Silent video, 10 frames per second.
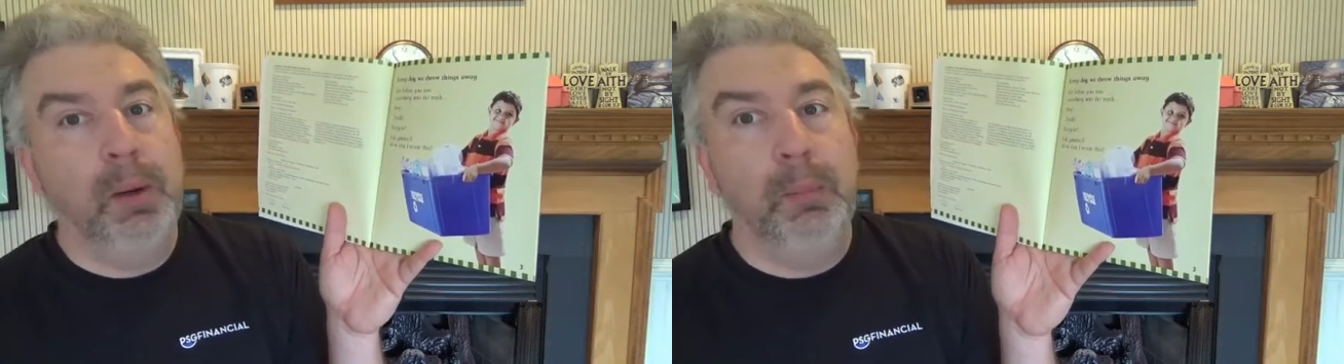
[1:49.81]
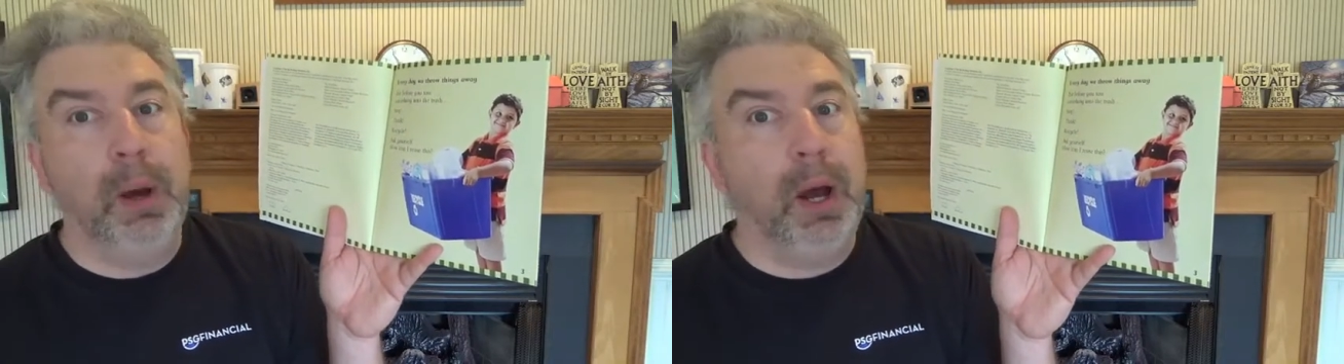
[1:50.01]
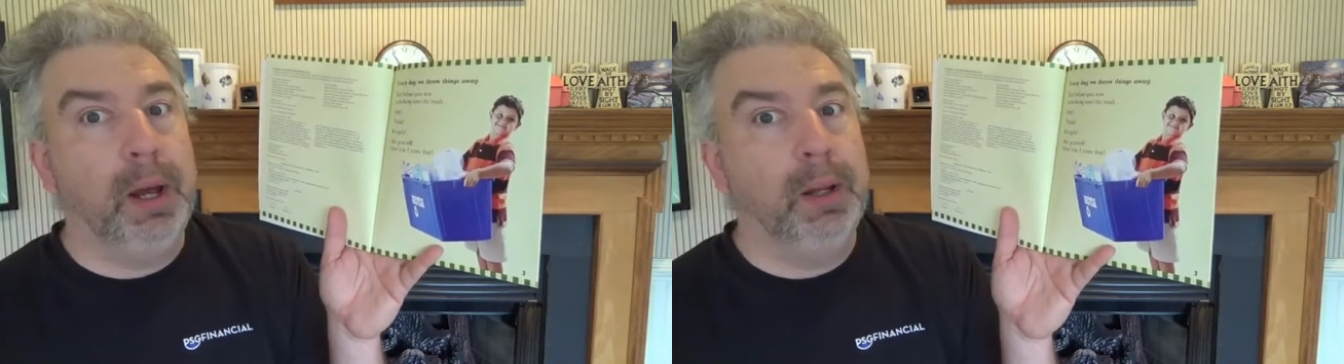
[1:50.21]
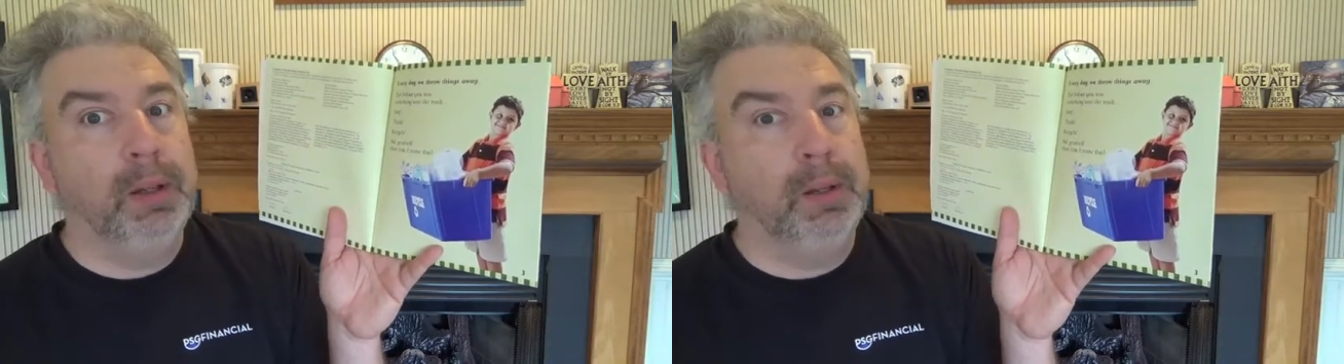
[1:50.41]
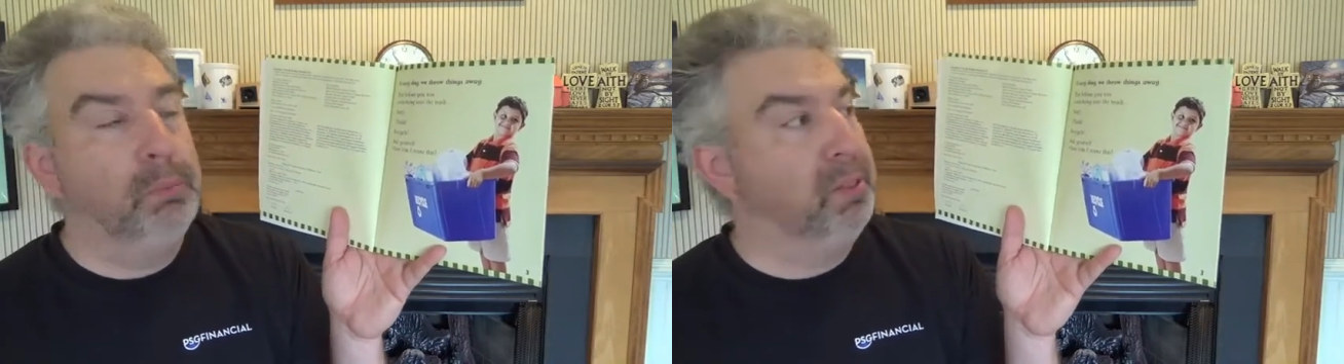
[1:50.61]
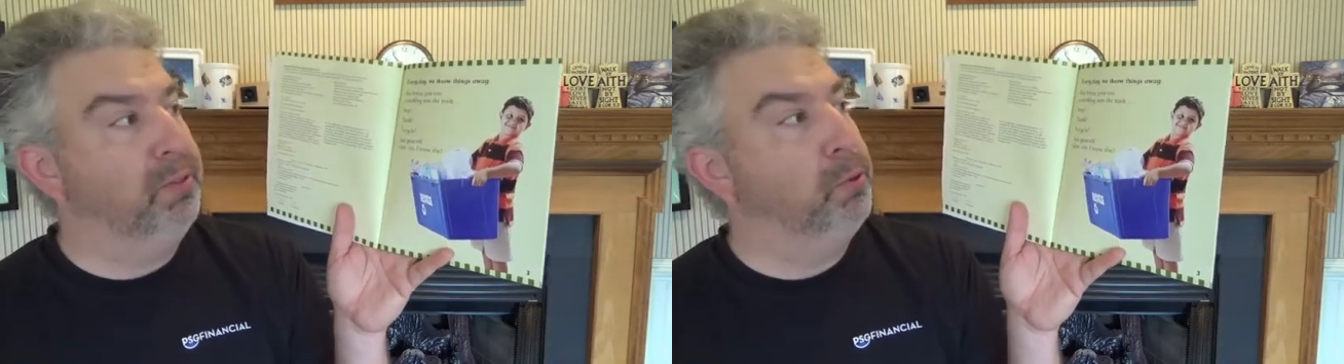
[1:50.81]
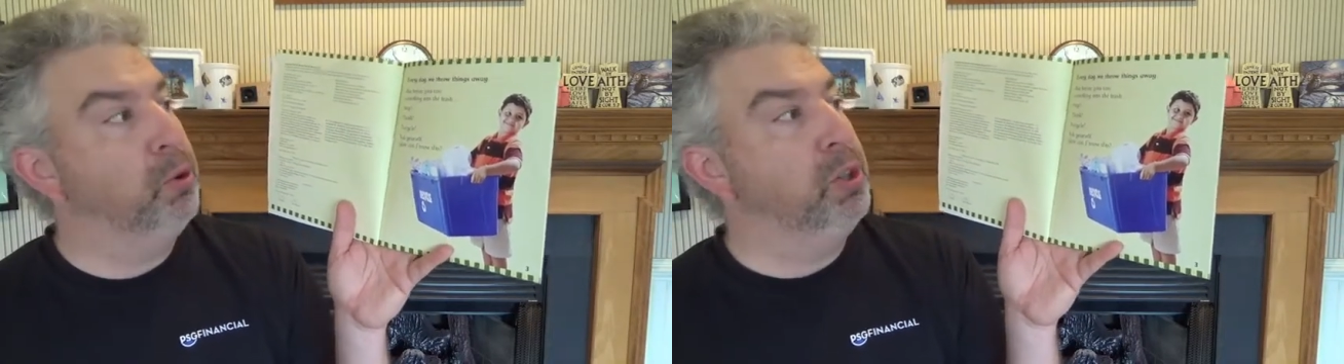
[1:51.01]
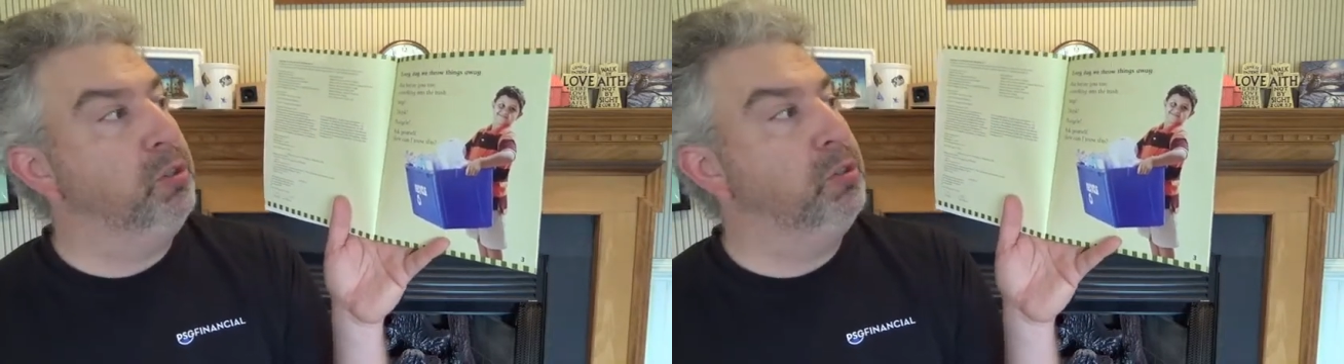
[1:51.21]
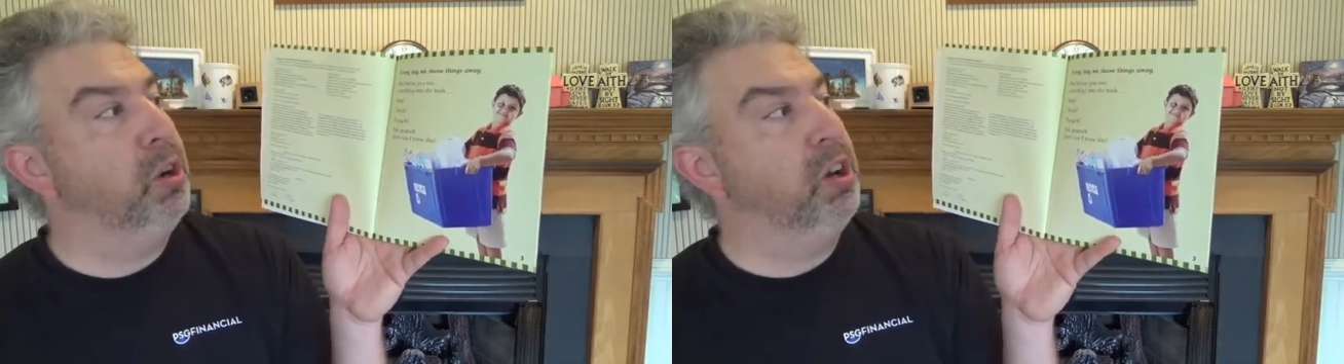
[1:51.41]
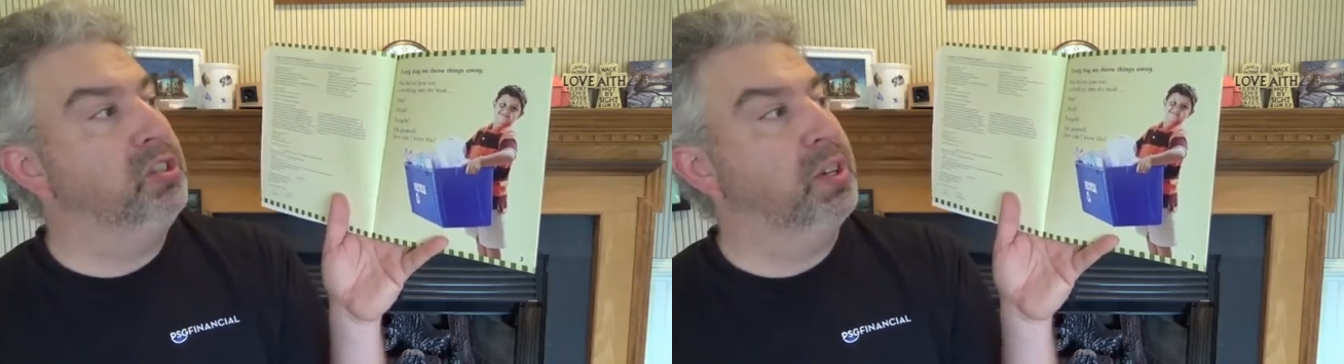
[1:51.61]
But before you
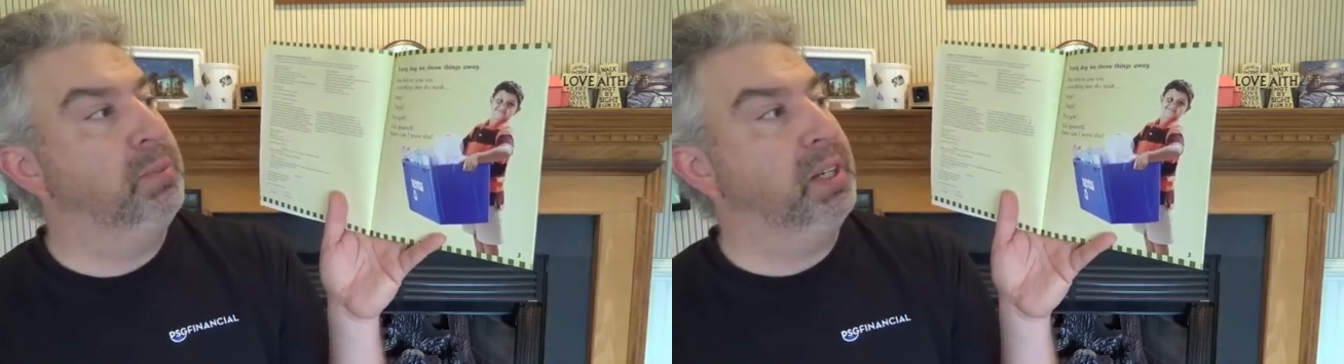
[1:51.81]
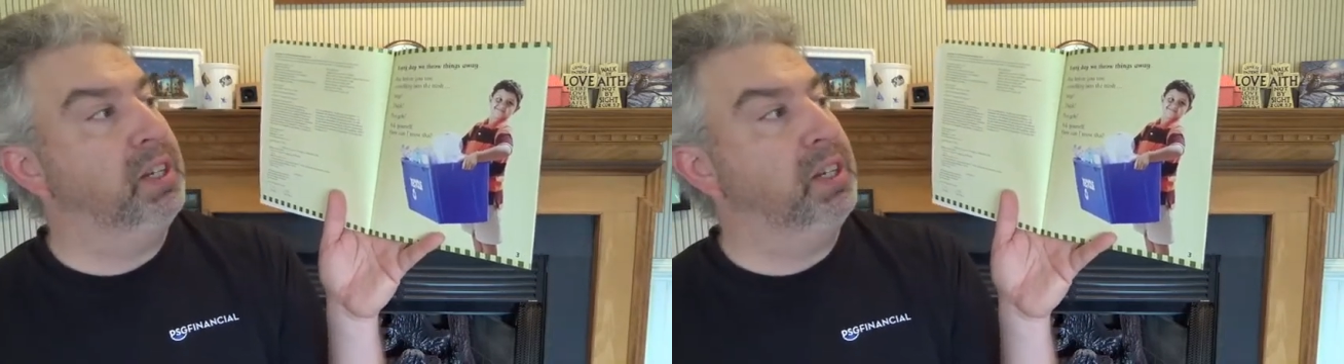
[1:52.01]
toss something